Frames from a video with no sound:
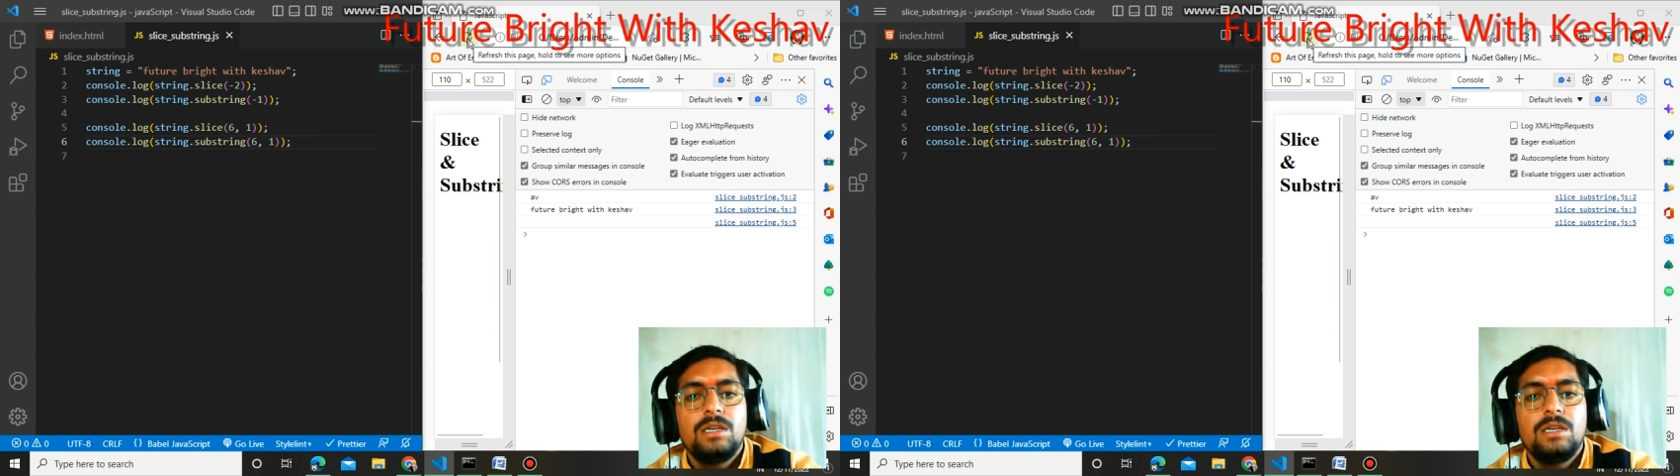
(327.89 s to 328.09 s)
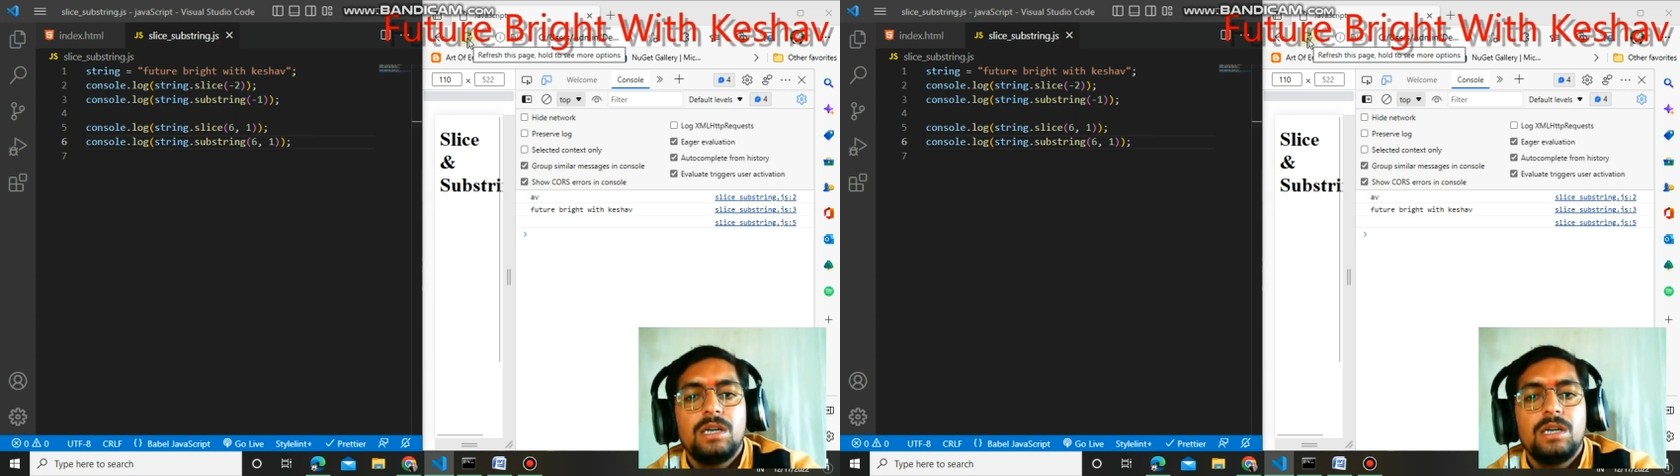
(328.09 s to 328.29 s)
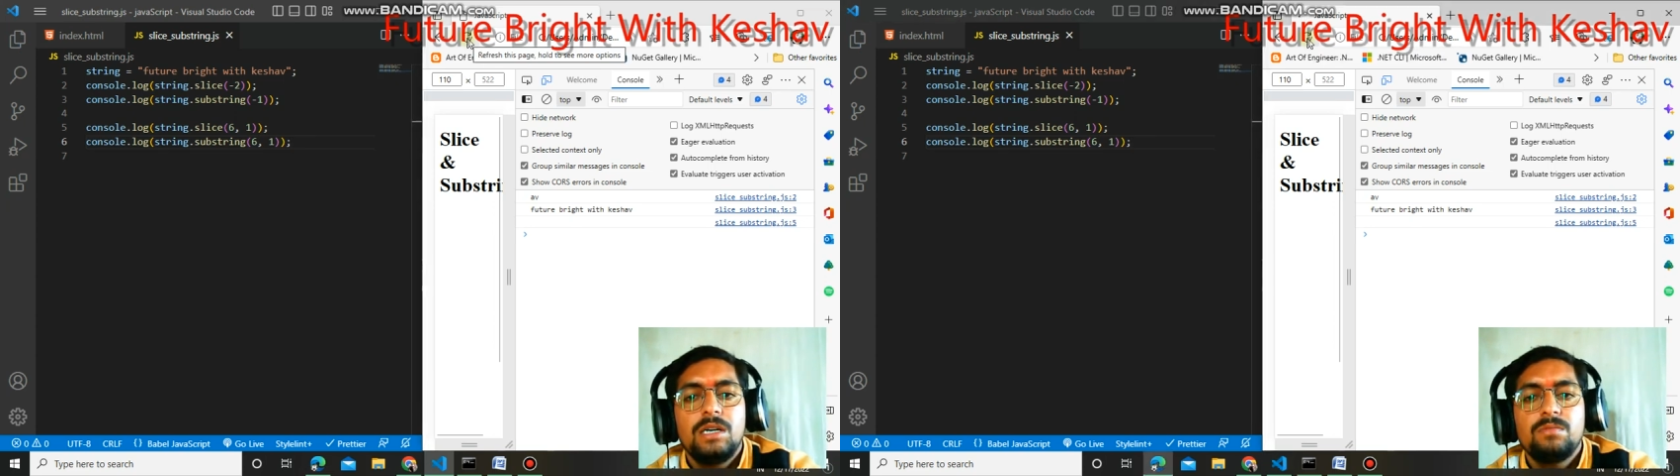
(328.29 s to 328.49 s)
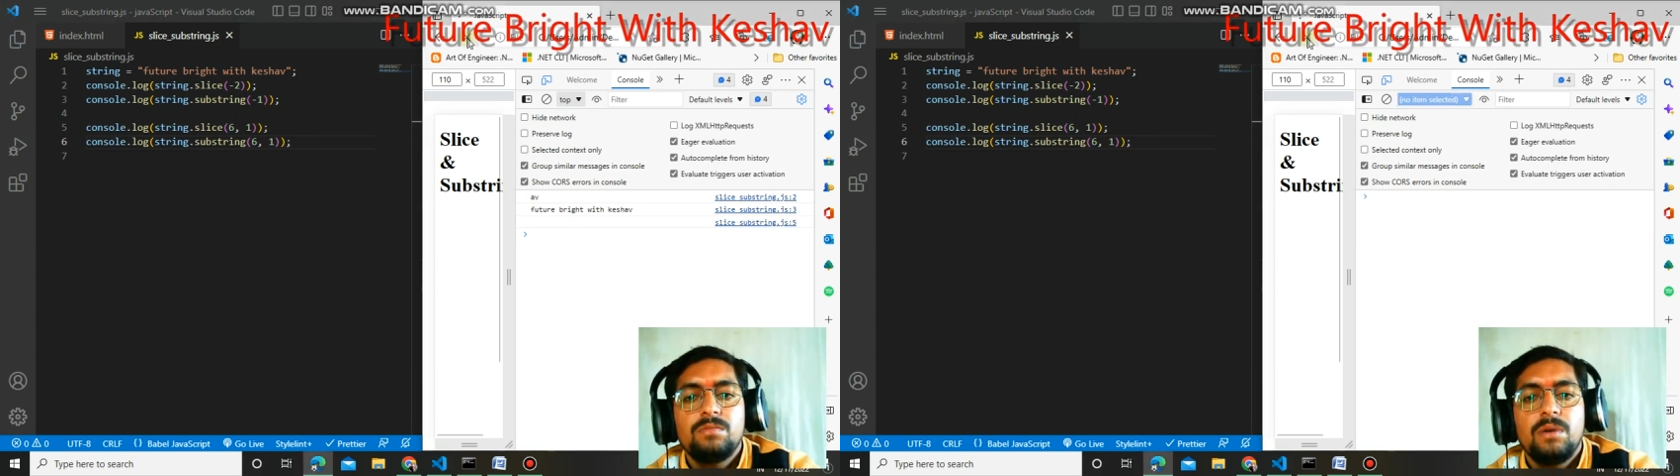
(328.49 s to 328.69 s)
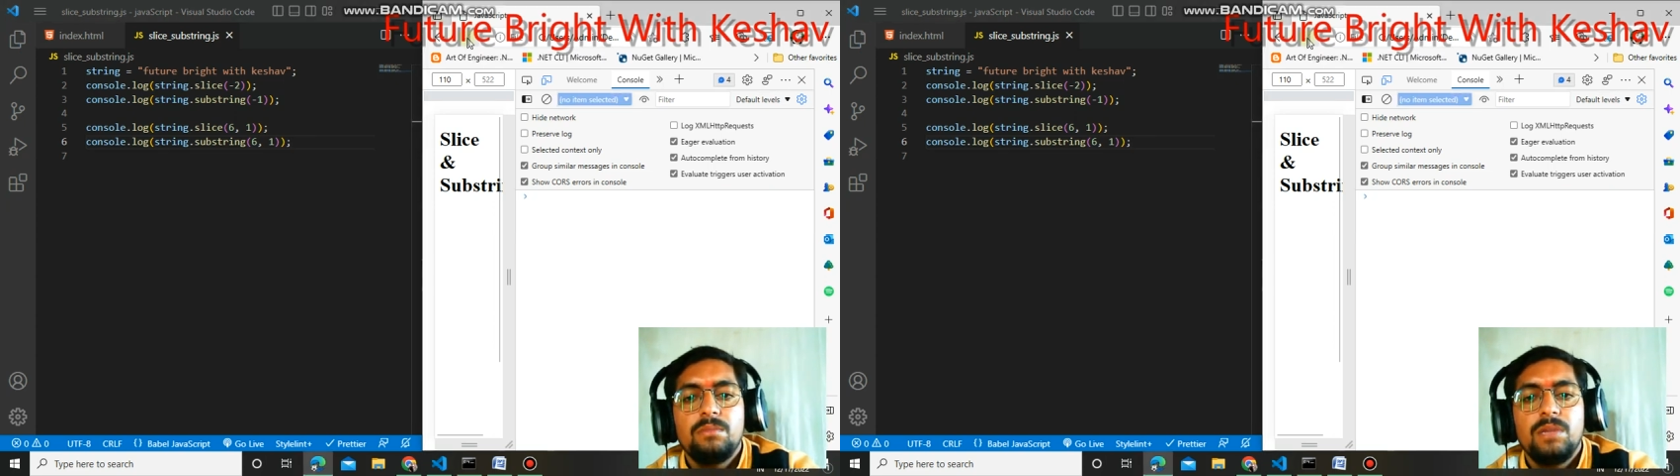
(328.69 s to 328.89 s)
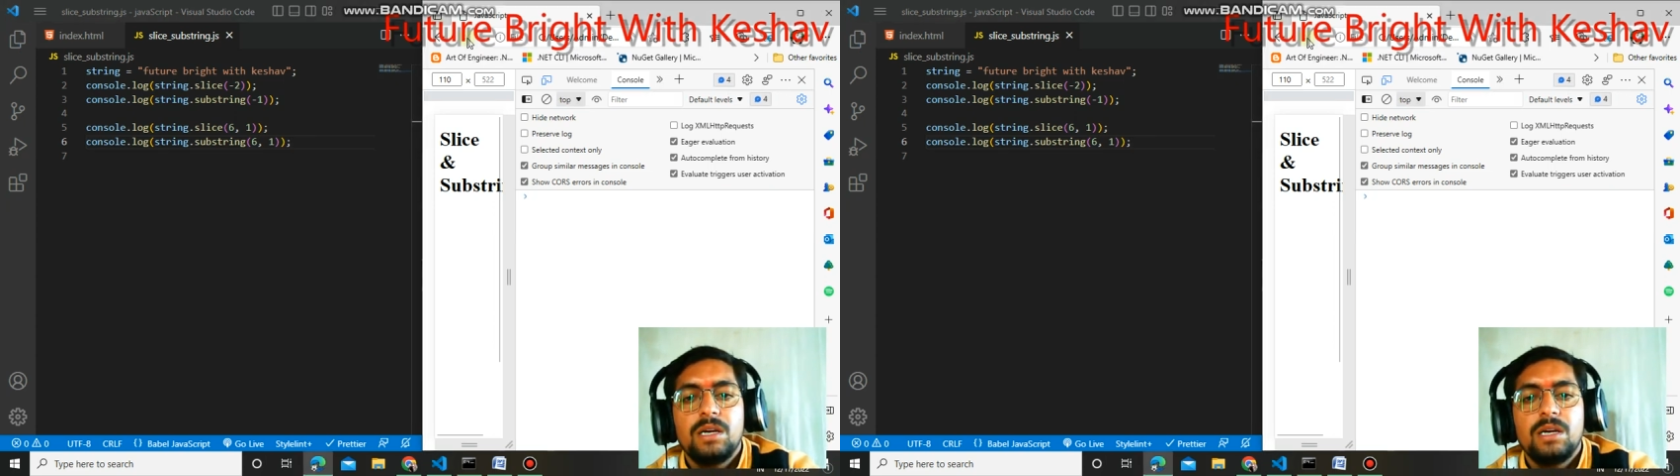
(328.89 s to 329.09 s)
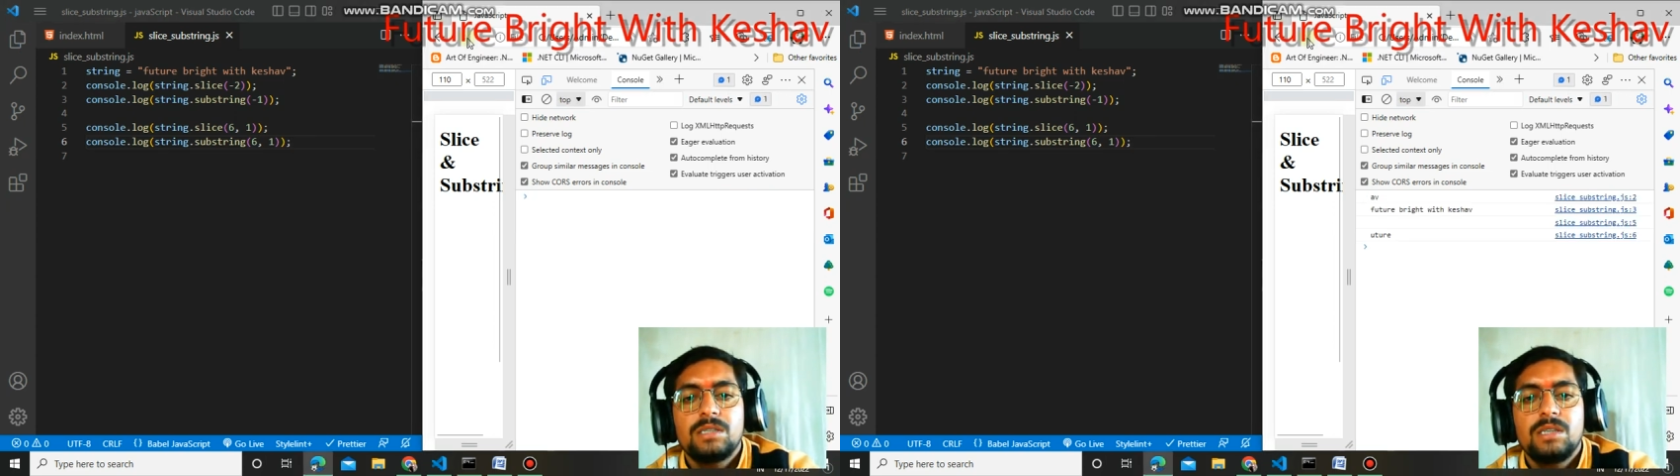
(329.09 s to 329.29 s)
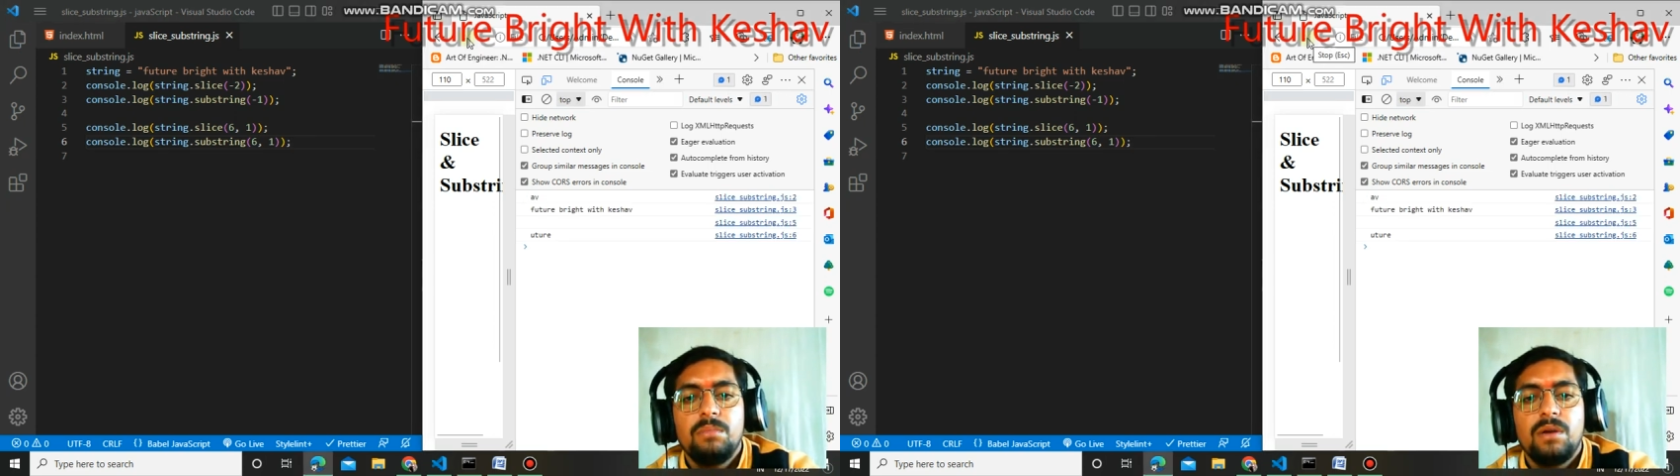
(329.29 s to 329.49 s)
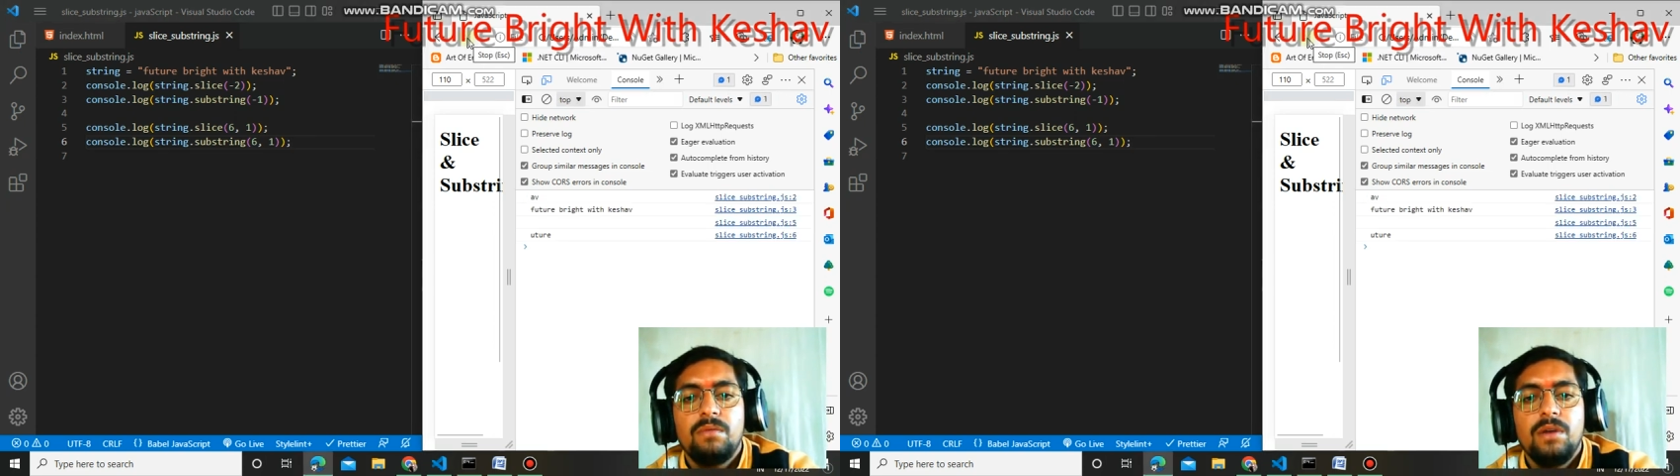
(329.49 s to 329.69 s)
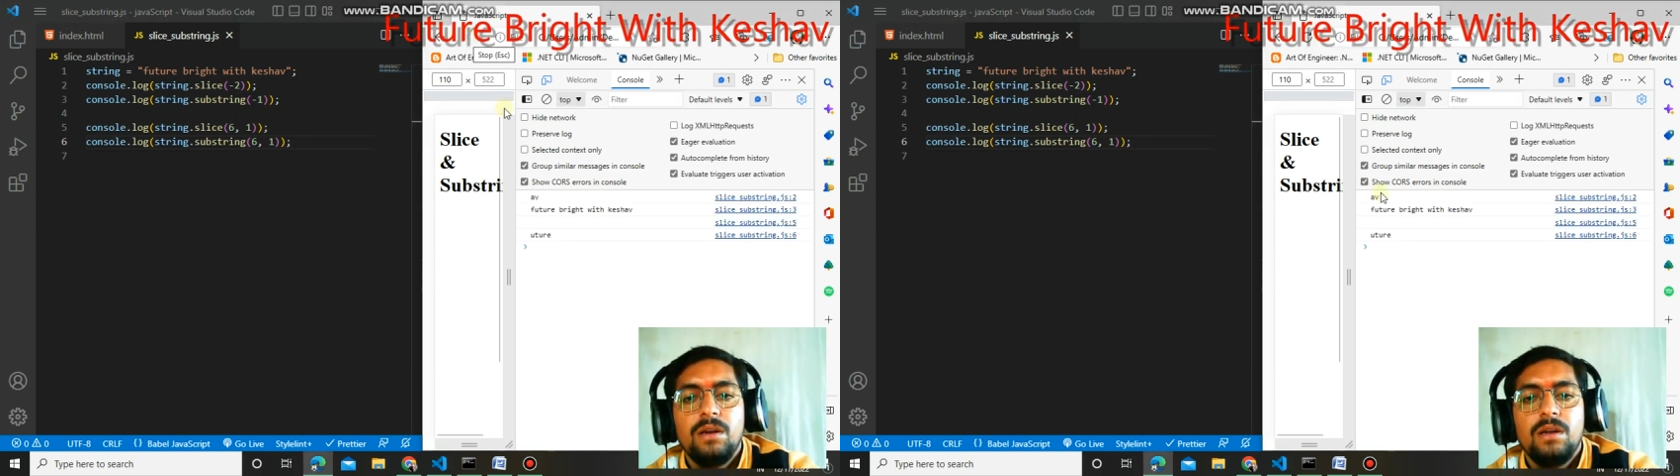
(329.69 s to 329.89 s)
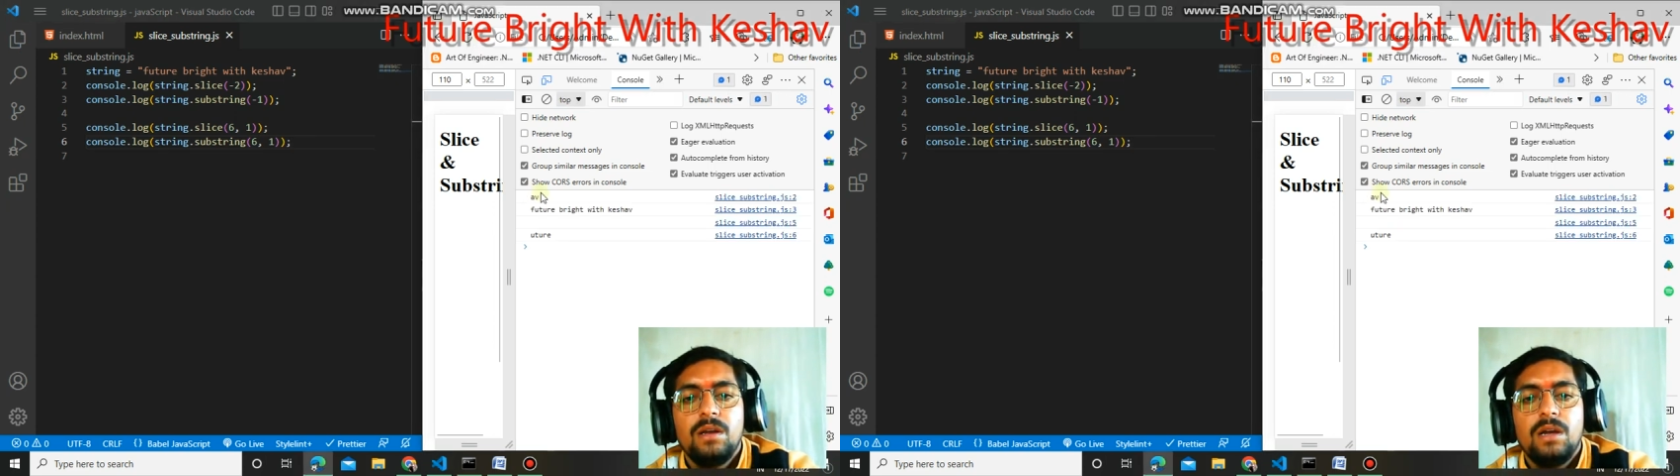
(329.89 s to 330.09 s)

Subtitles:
started from the index number 1